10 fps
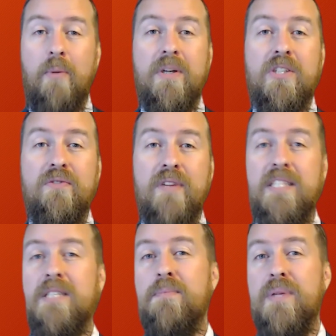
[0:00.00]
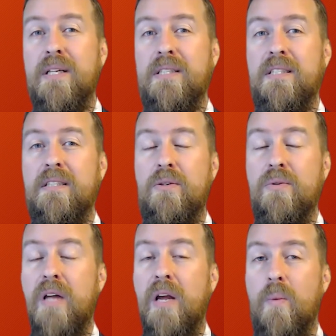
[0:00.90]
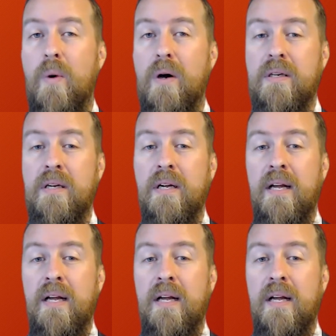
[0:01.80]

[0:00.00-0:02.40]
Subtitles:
much flexibility do they want?